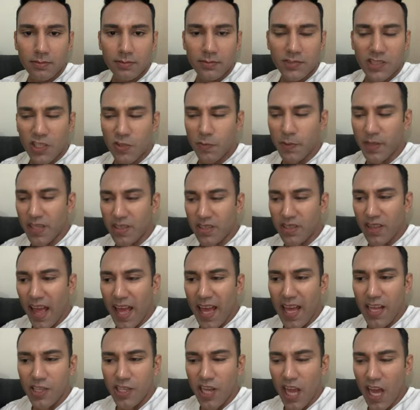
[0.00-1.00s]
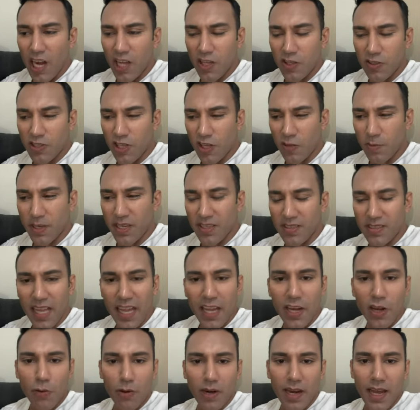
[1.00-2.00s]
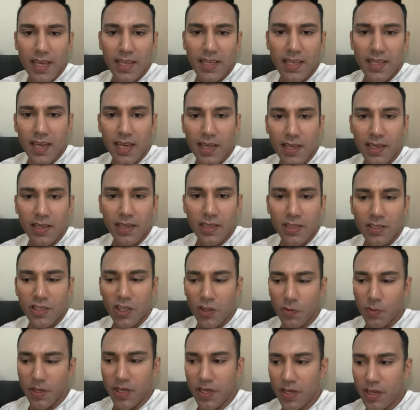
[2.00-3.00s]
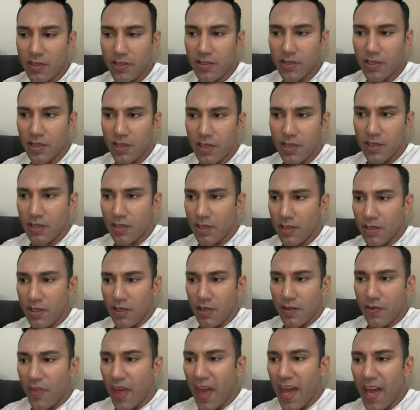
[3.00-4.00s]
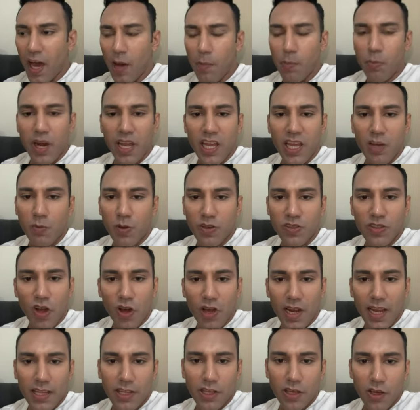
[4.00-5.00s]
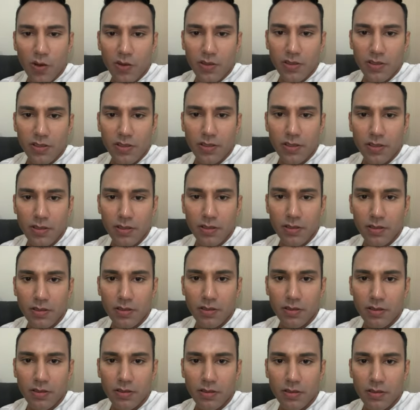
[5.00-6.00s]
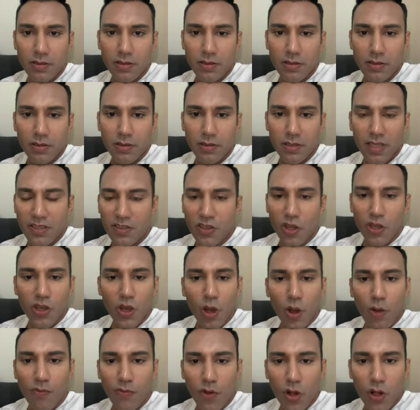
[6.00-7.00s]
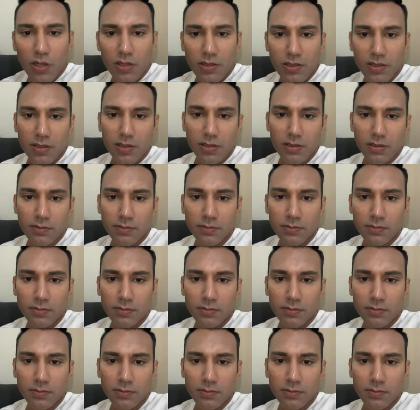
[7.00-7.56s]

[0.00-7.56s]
Just because they're jealous, just because they don't like it, just because their upbringing was not like yours. That's not your fault.